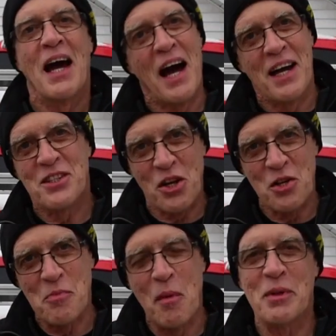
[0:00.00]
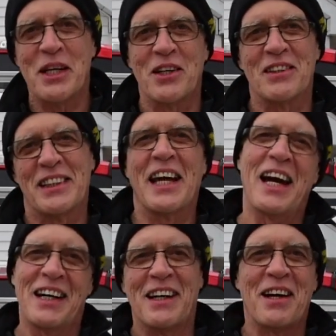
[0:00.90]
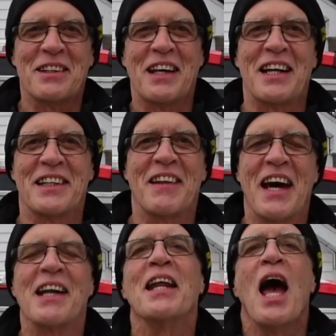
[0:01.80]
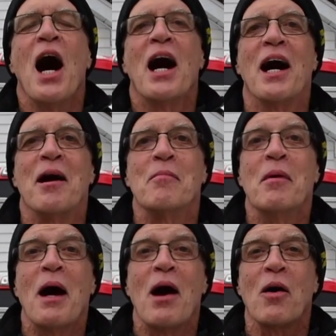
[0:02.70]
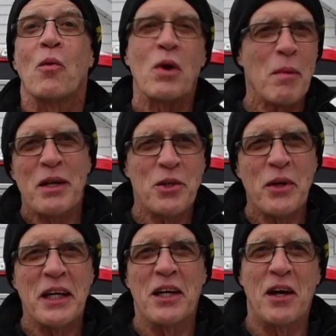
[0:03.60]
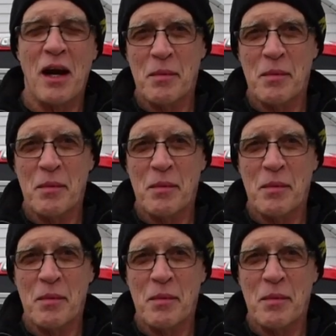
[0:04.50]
Hi, Charles Moman here. Yeah, I did that. What am I doing here?